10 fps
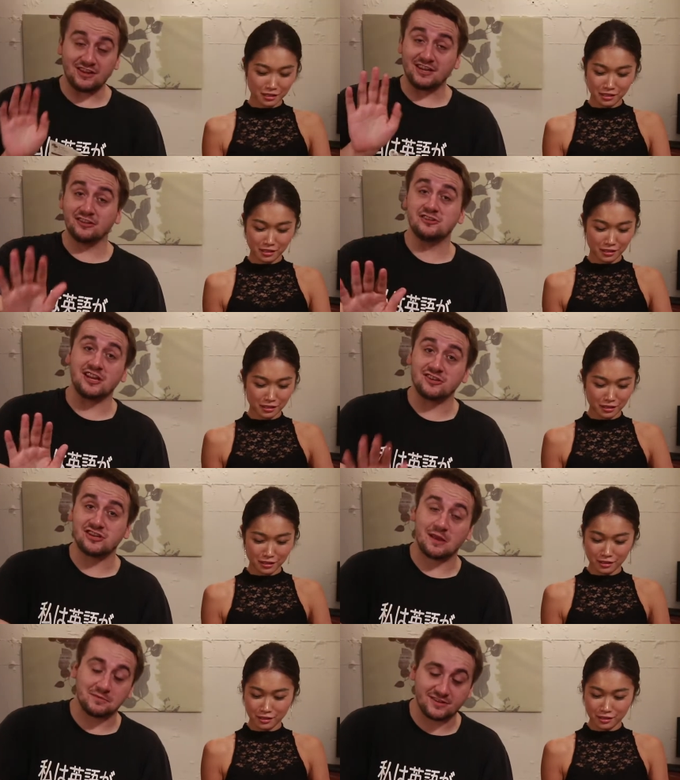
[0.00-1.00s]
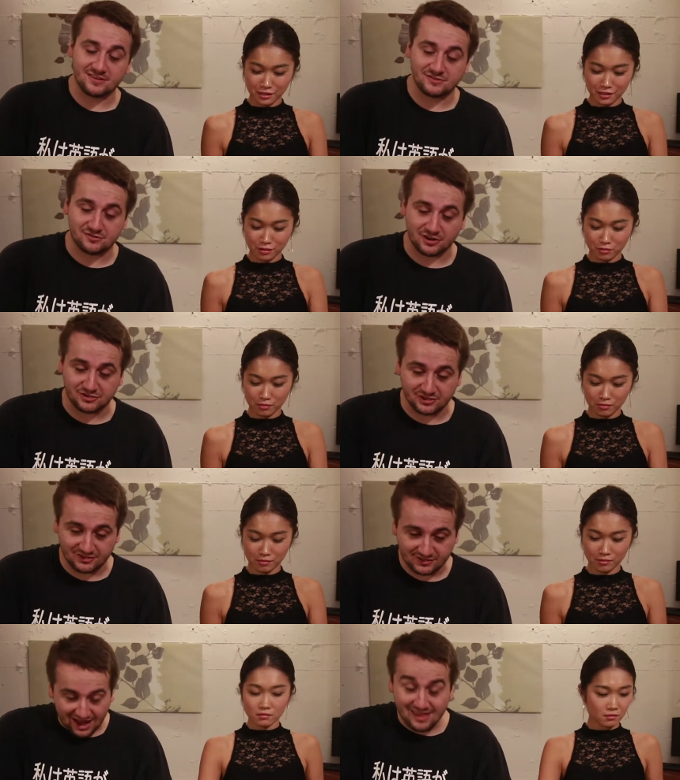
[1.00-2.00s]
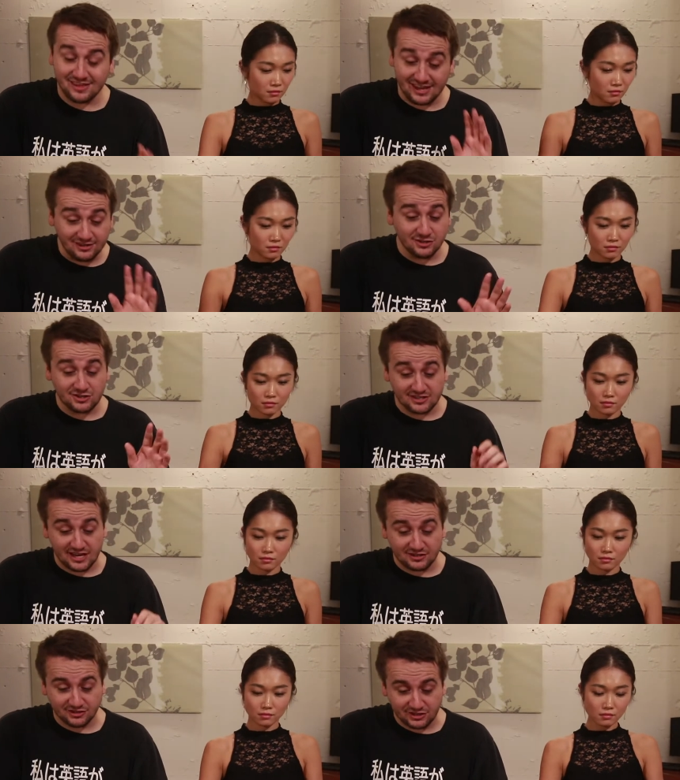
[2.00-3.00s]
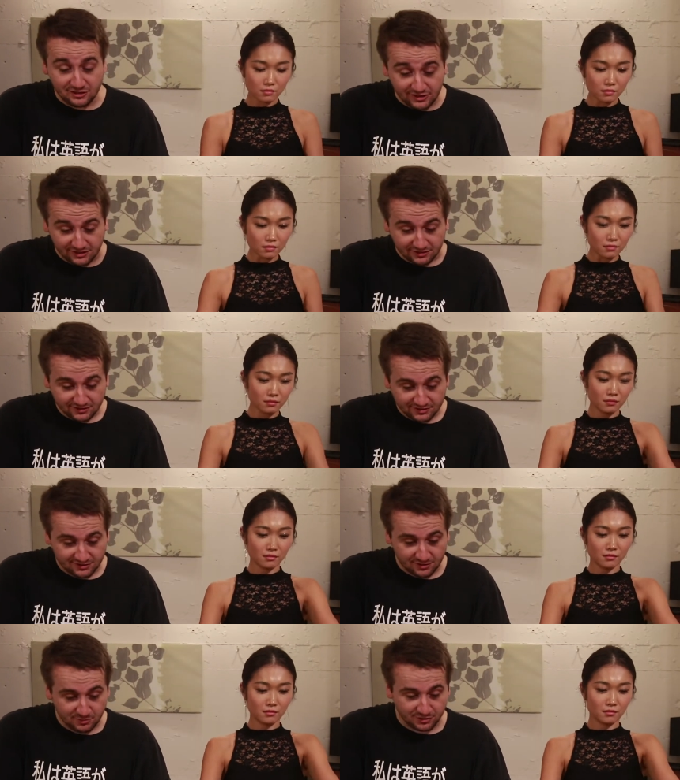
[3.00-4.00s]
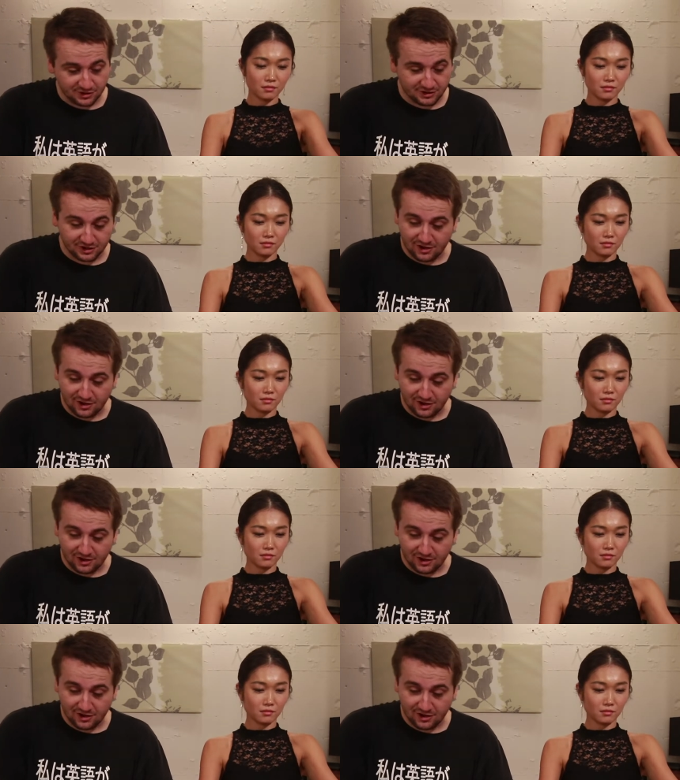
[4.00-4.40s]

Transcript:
Speaker 1: have English and Japanese instructions, and the English is actually good, so we're good to